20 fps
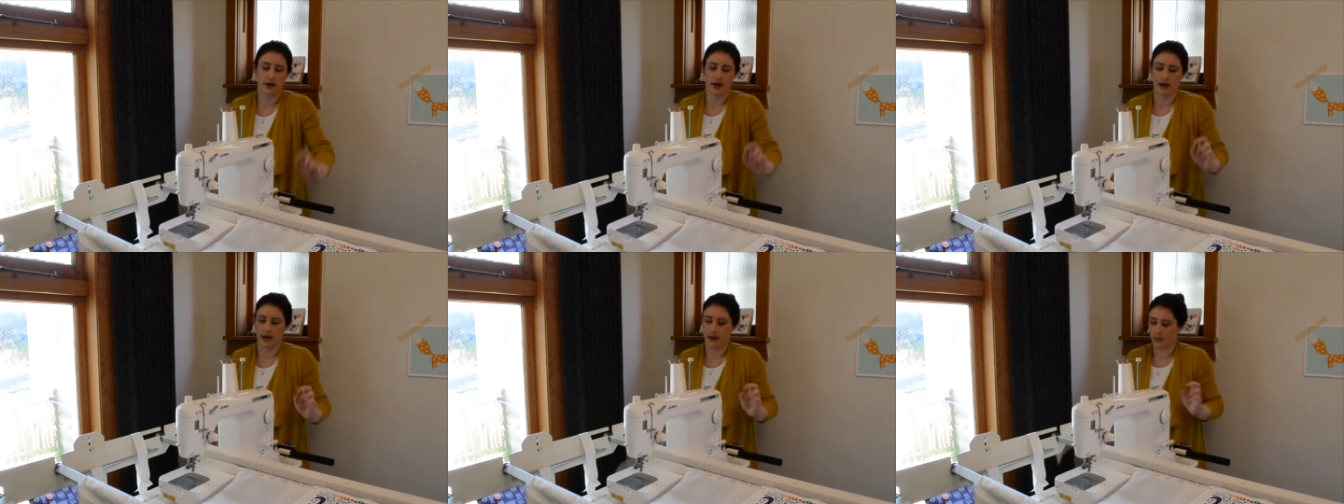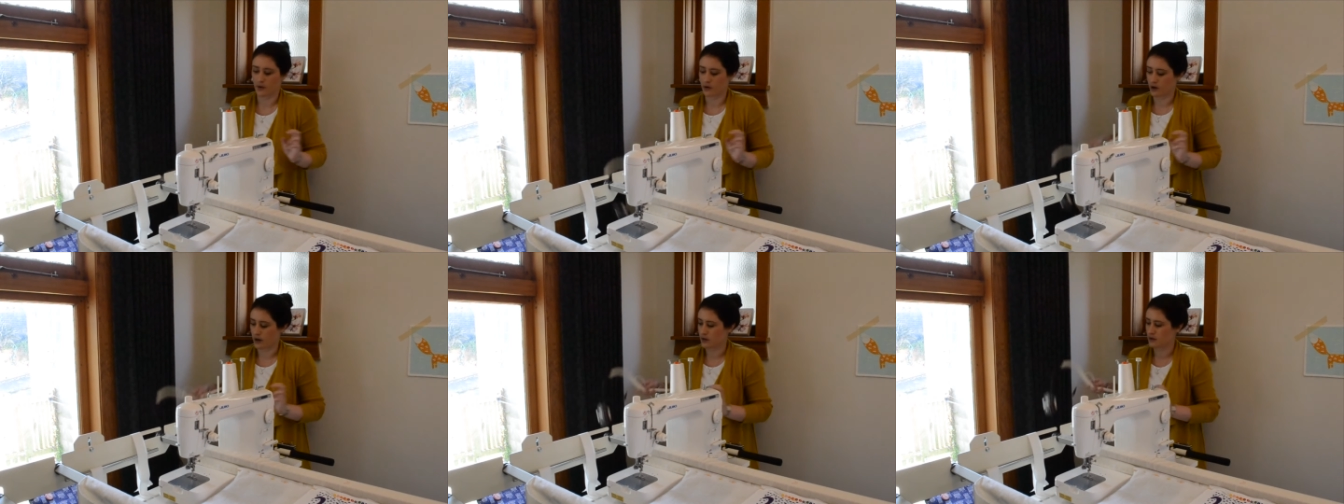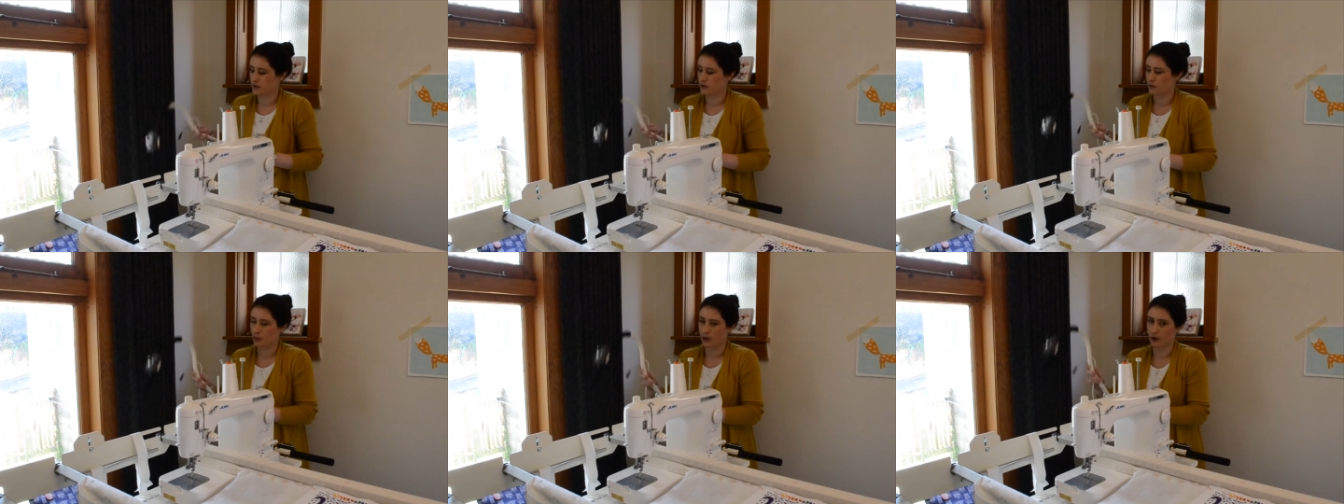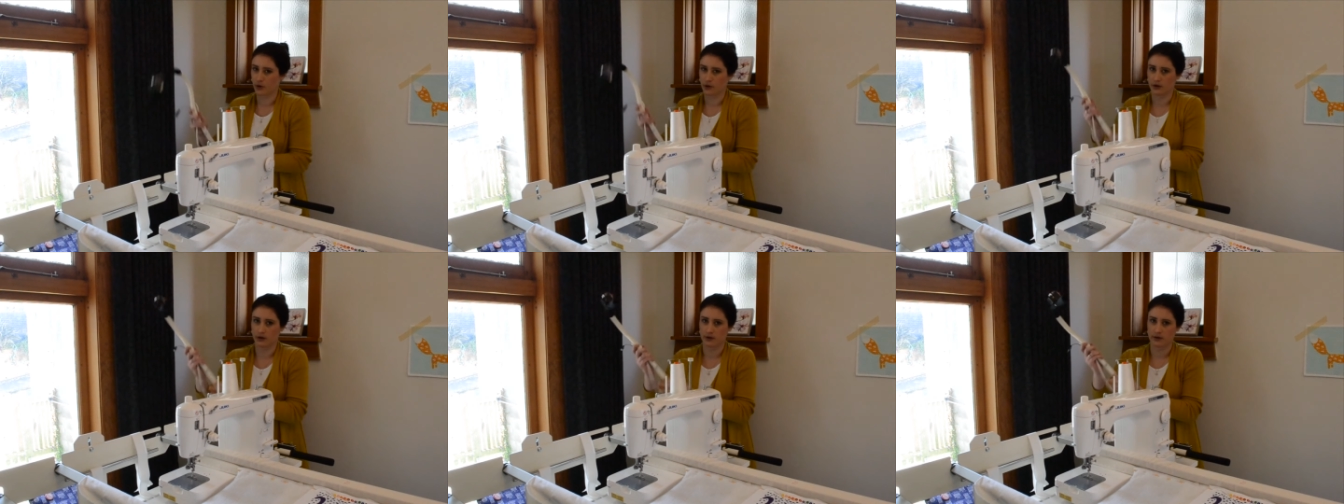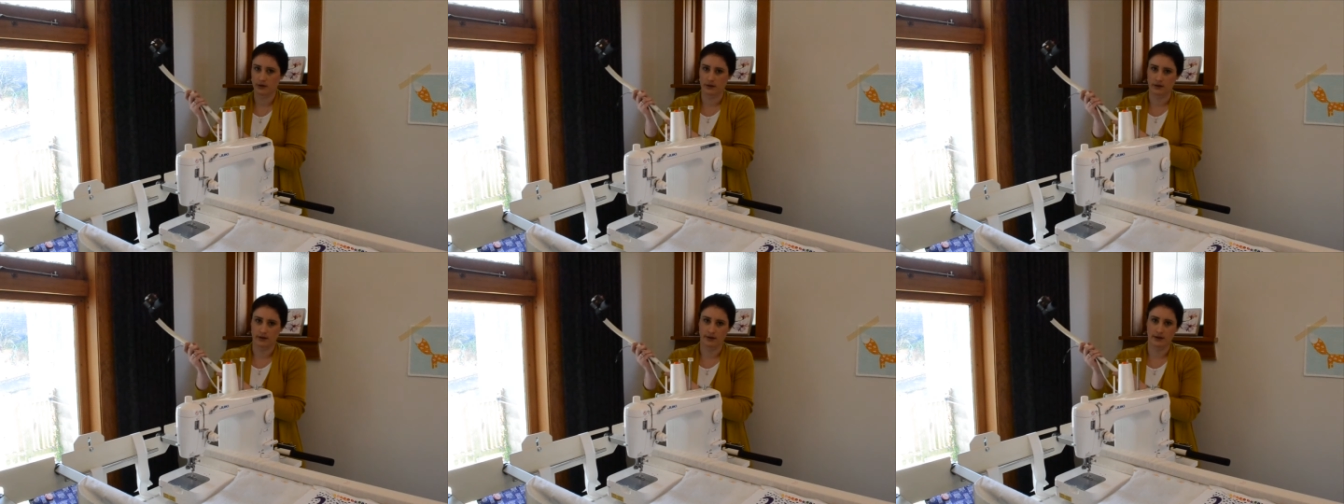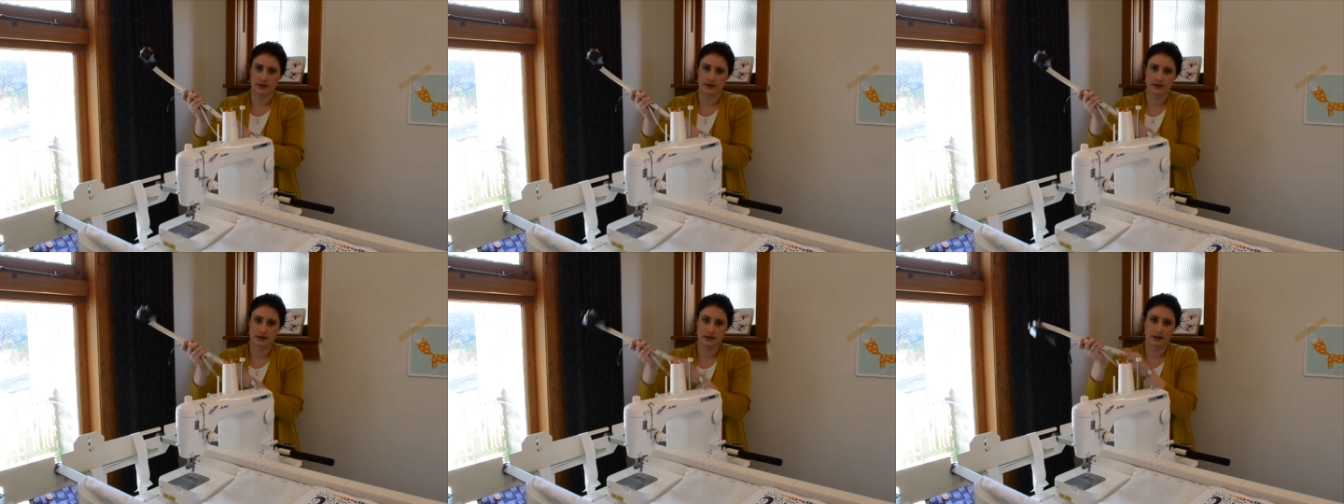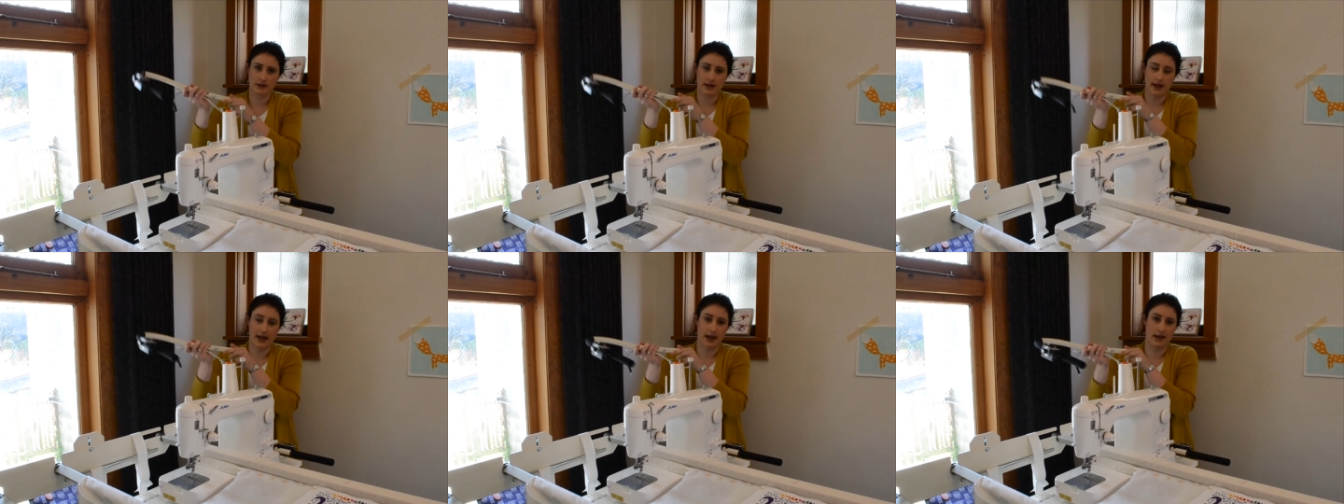I'm going to put this
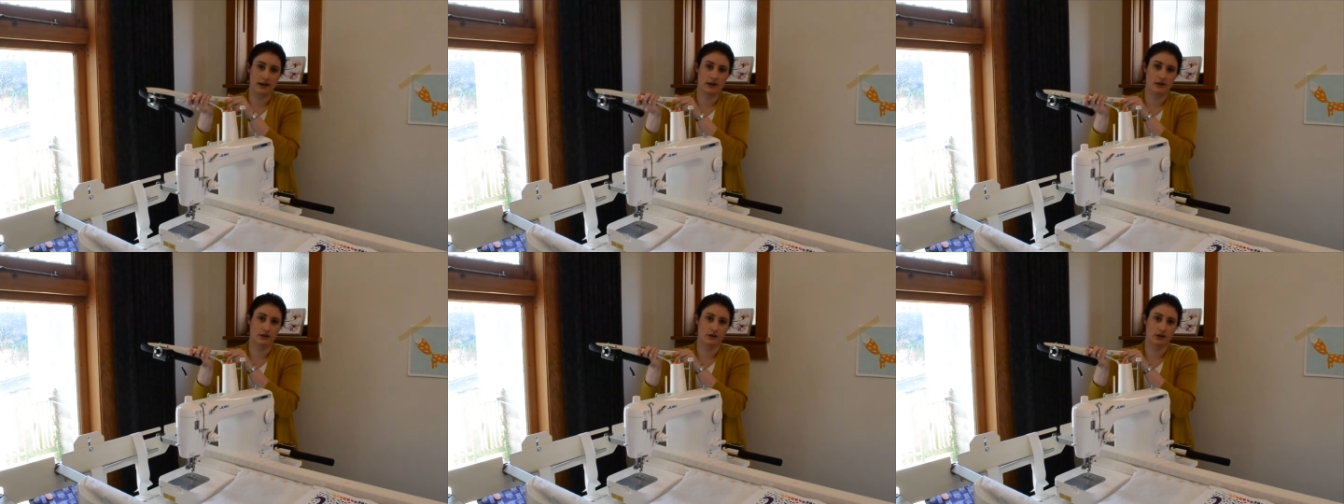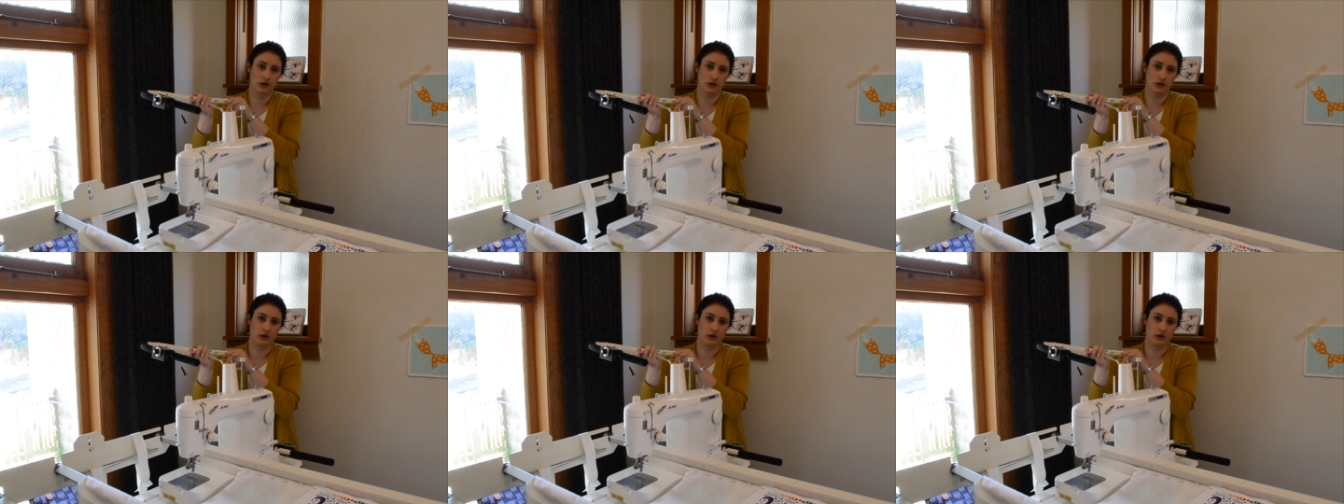handle